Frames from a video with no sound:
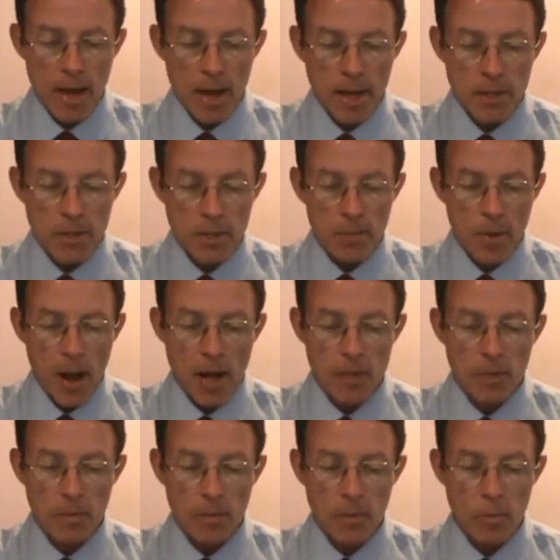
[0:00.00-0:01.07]
if
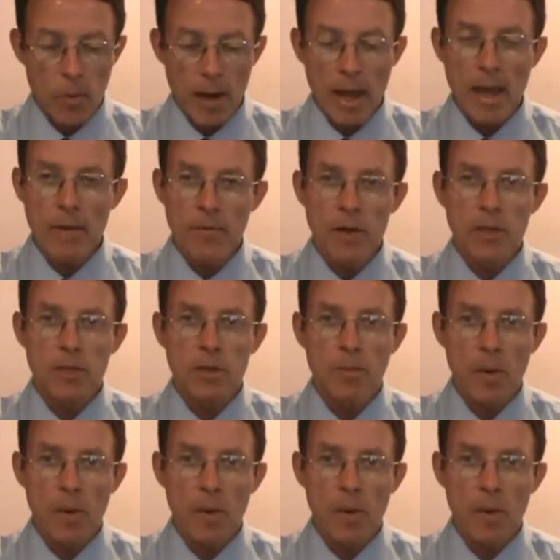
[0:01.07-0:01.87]
it is